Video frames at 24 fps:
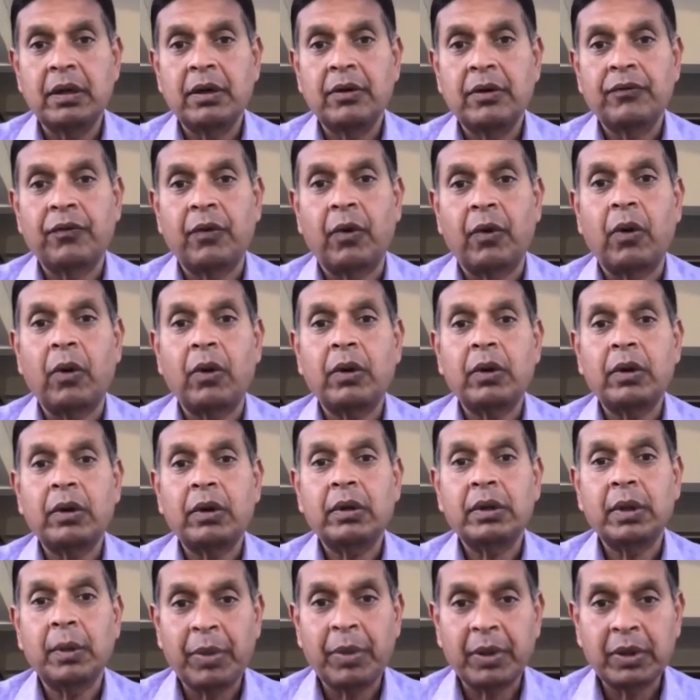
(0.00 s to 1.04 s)
for
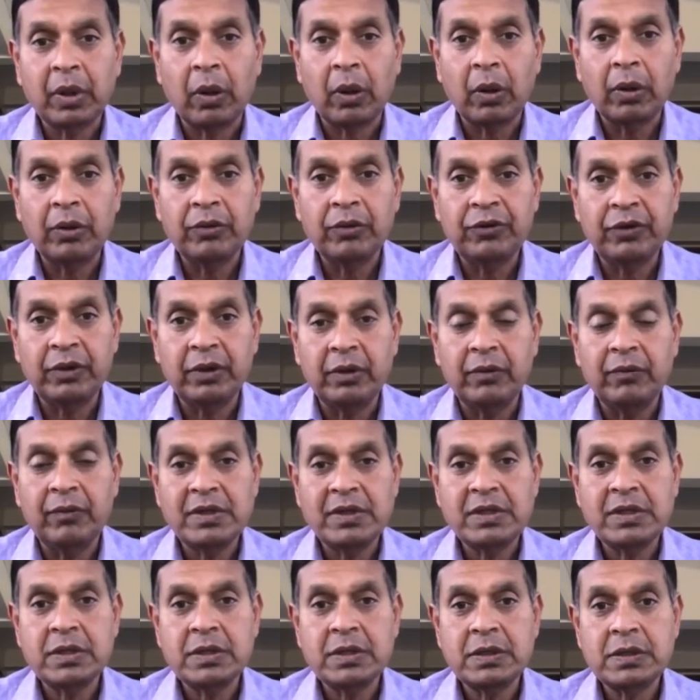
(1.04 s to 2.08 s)
the pathology,
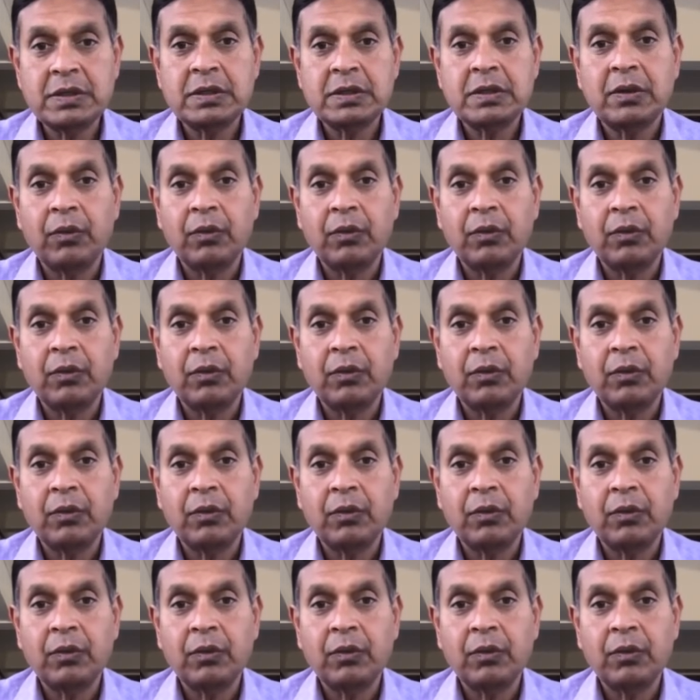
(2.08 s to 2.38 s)
which is